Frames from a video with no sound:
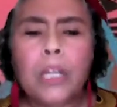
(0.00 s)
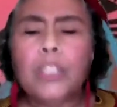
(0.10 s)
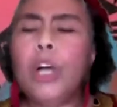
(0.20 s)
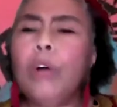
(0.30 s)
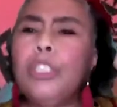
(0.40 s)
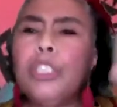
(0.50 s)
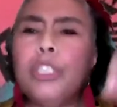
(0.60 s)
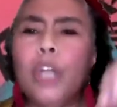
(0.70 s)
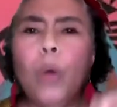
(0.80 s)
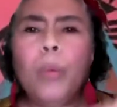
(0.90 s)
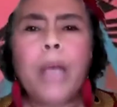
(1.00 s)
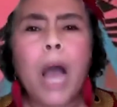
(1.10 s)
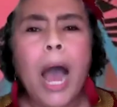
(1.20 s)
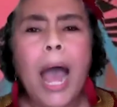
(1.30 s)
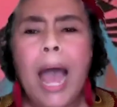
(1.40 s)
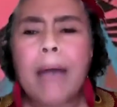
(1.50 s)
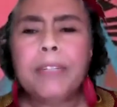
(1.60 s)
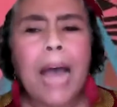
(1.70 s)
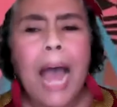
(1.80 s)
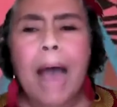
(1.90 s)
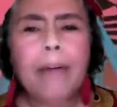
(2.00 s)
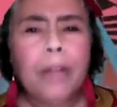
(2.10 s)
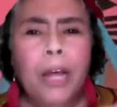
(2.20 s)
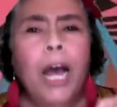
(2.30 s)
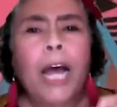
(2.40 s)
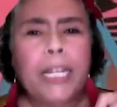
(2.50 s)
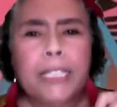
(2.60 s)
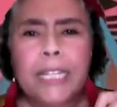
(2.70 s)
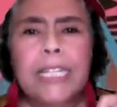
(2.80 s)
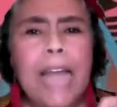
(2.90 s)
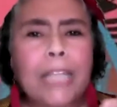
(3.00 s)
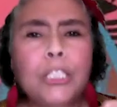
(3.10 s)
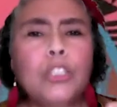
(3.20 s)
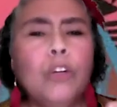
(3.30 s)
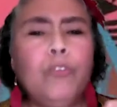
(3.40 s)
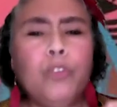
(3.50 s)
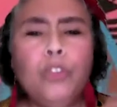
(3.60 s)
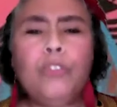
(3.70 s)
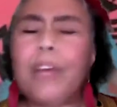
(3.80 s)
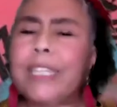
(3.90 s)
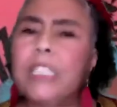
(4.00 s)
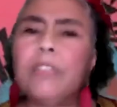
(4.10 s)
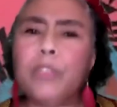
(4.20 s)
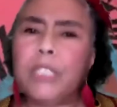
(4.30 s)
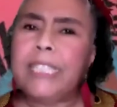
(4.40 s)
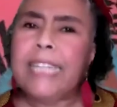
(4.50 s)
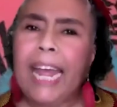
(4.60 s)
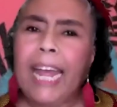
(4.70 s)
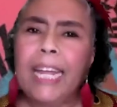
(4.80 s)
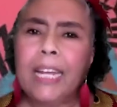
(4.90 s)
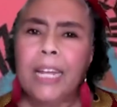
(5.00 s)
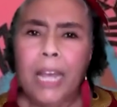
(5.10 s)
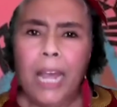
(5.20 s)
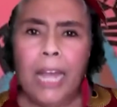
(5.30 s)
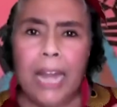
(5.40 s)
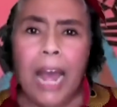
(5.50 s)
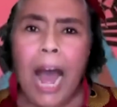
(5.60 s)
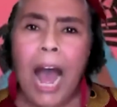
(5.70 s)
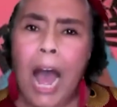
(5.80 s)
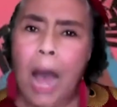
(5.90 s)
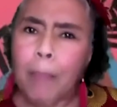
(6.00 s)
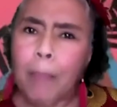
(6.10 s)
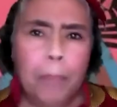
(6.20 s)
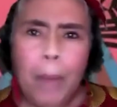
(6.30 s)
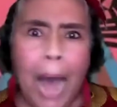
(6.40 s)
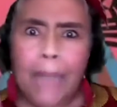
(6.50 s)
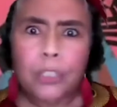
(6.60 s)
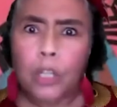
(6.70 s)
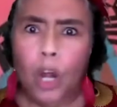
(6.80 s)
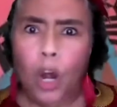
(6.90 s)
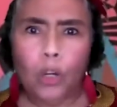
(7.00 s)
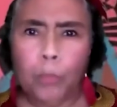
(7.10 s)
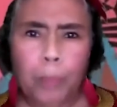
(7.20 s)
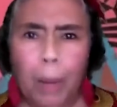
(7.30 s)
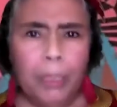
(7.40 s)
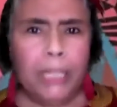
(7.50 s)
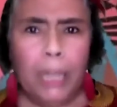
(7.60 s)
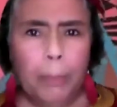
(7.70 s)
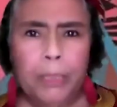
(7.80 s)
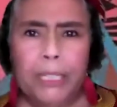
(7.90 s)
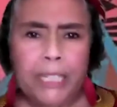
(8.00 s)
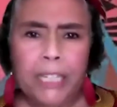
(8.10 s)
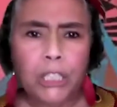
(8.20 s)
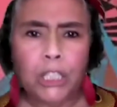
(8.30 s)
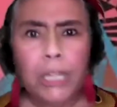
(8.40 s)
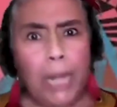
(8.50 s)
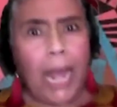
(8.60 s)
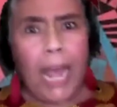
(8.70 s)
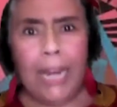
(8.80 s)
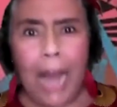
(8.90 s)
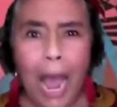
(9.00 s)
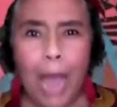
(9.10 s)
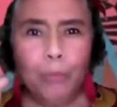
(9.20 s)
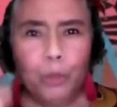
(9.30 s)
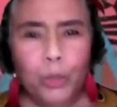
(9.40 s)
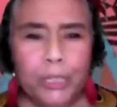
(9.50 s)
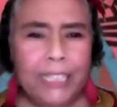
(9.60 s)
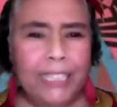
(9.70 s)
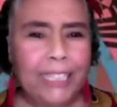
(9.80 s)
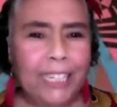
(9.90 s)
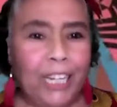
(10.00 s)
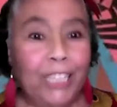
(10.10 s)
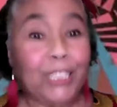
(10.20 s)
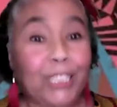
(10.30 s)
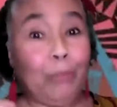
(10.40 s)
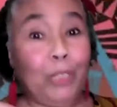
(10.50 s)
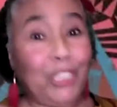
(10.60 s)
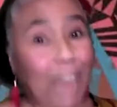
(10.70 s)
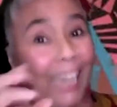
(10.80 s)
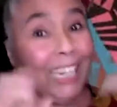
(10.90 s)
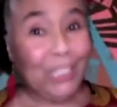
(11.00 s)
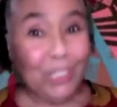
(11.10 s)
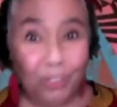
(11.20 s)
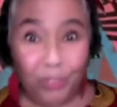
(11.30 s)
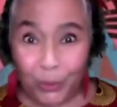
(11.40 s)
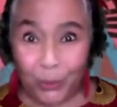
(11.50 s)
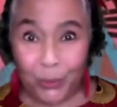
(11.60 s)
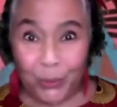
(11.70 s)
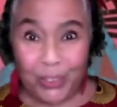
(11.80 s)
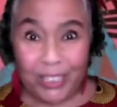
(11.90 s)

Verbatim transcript: Don't you know we are having an international food festival today? and I, my pots are bubbling up in the kitchen and I'm cooking some Chinese food.